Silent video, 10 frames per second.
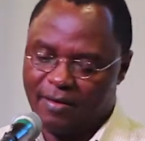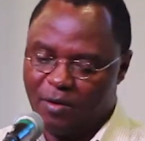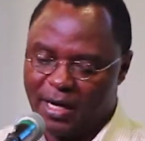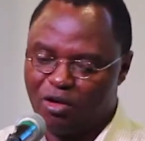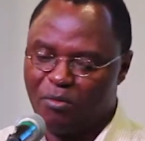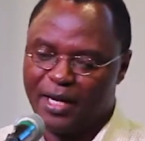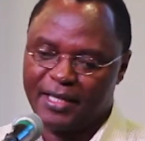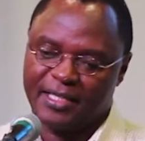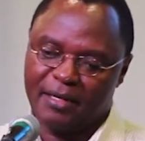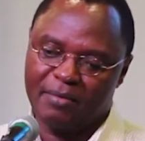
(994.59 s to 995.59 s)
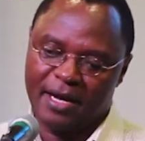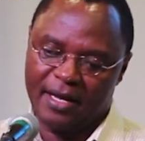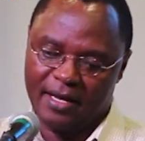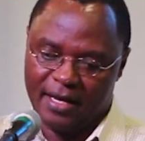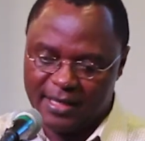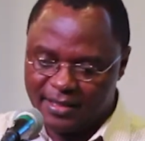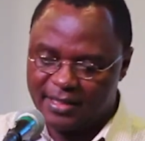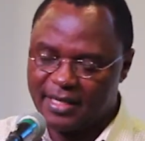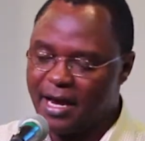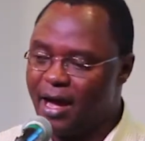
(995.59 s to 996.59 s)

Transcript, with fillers: they were dominated by A T